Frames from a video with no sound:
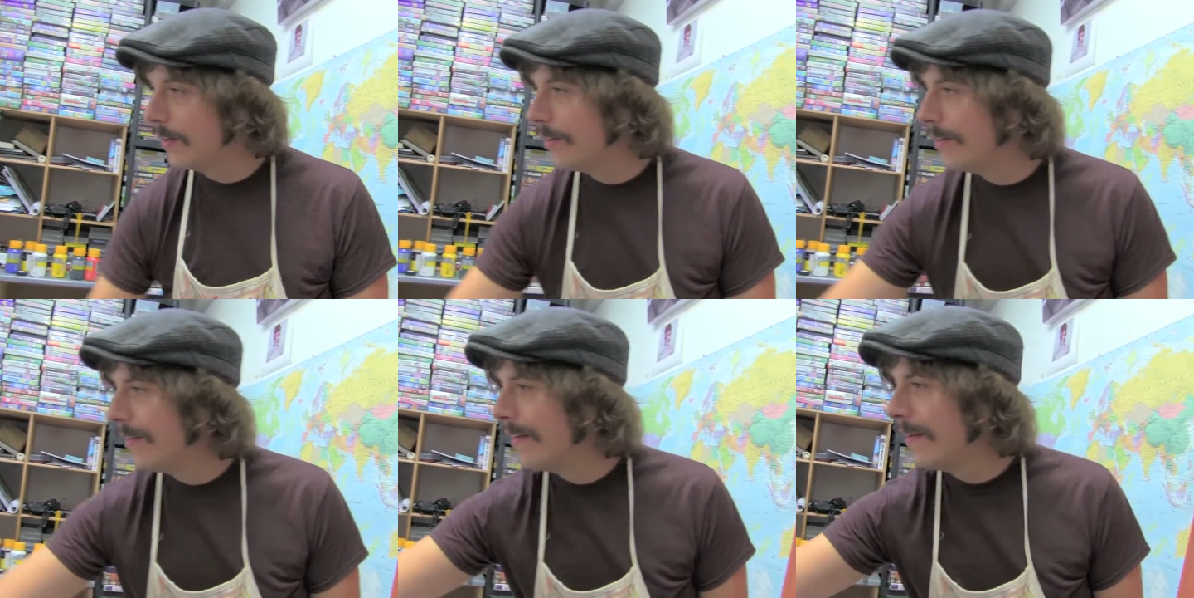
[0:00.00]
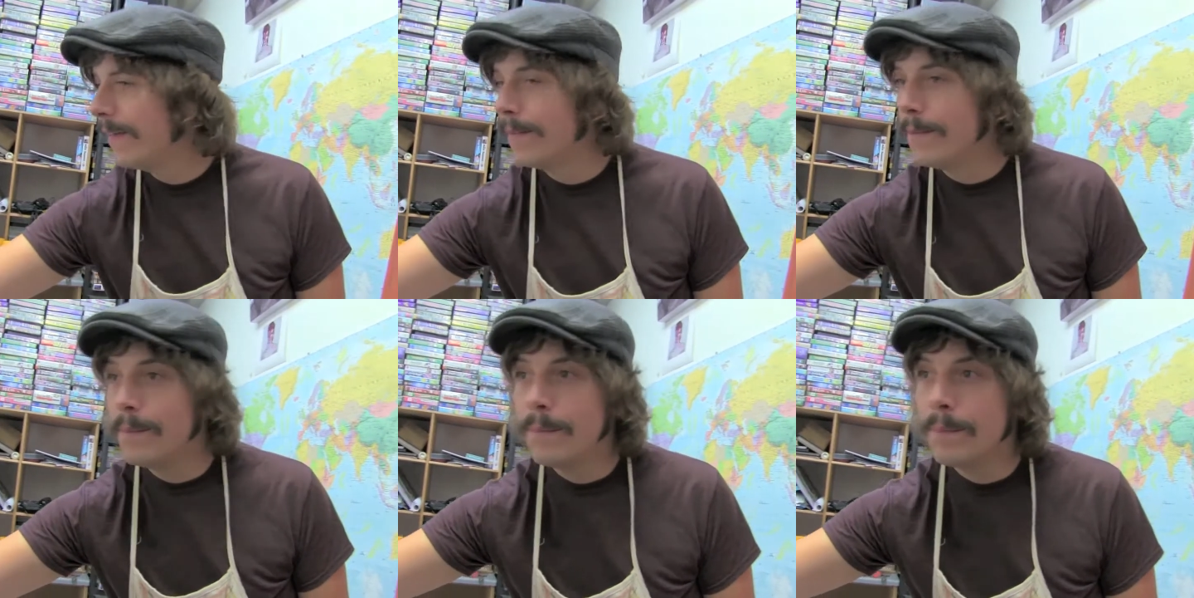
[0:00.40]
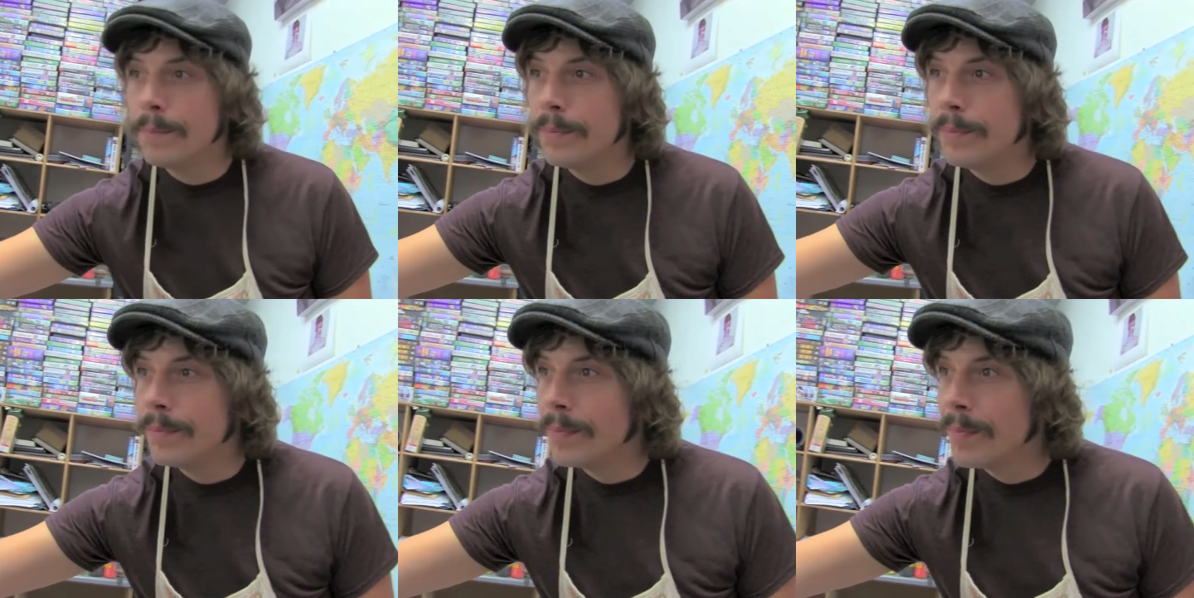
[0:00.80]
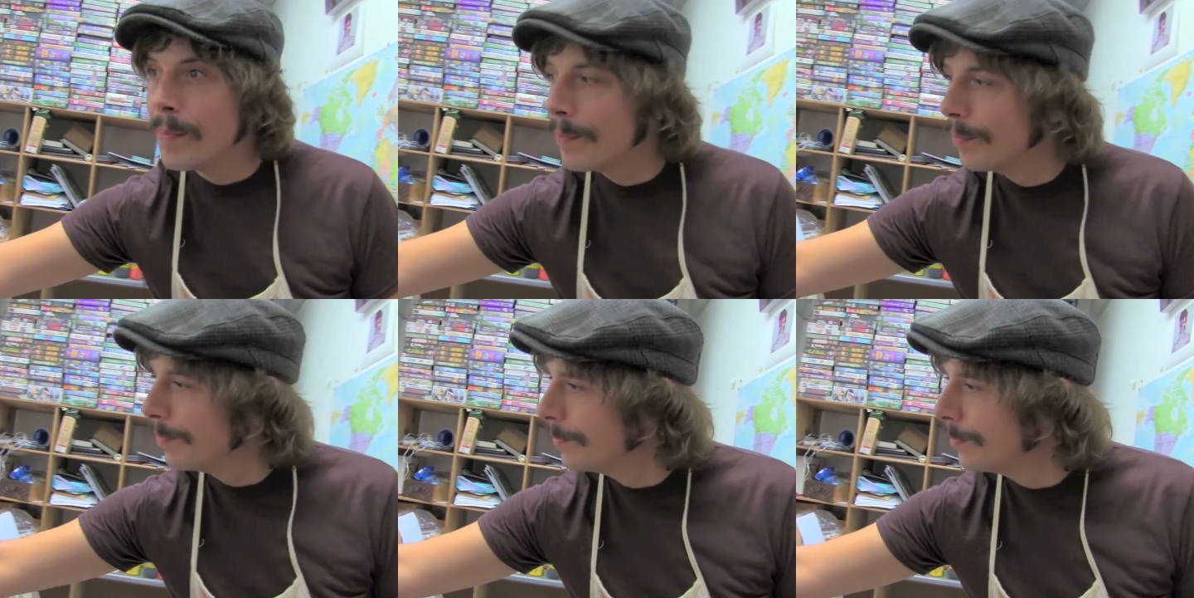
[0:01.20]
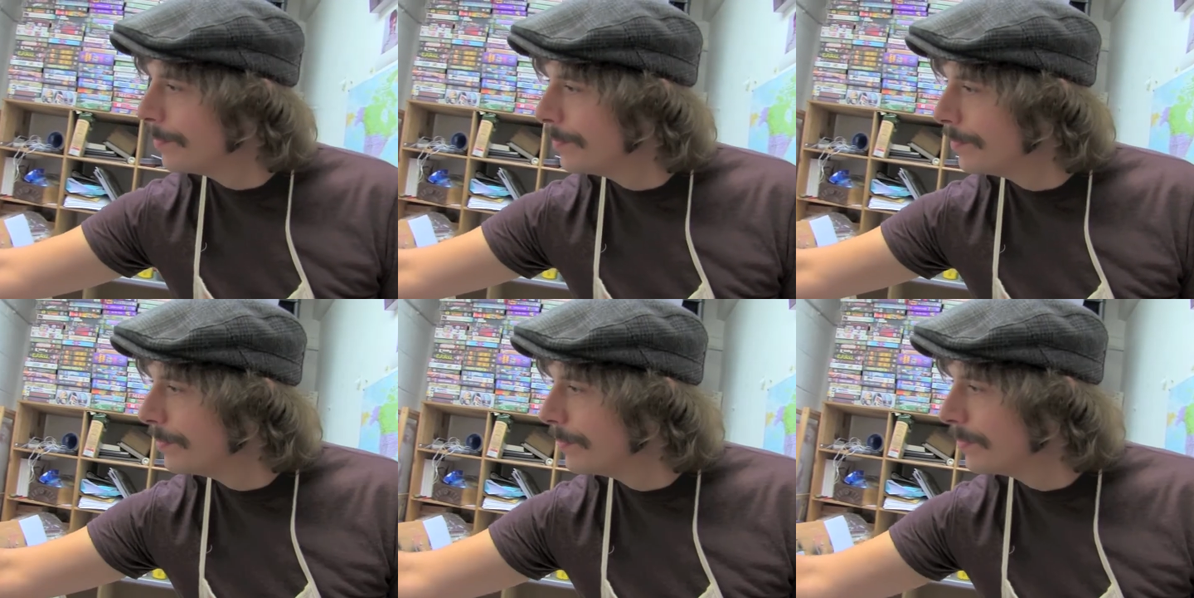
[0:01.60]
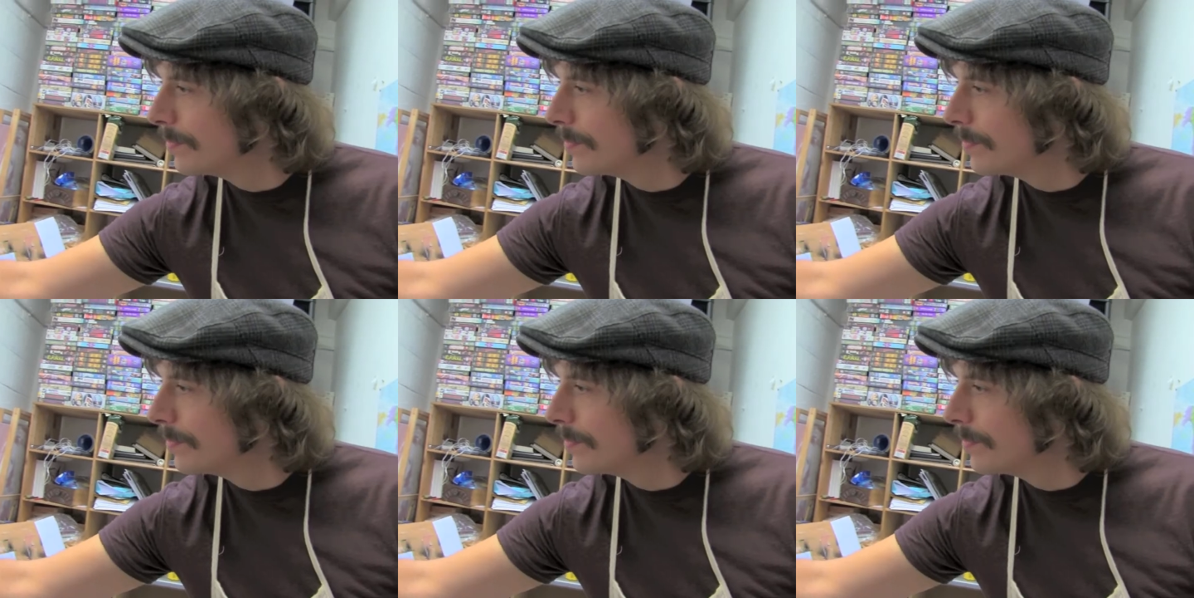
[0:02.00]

Woz looked at me and painted a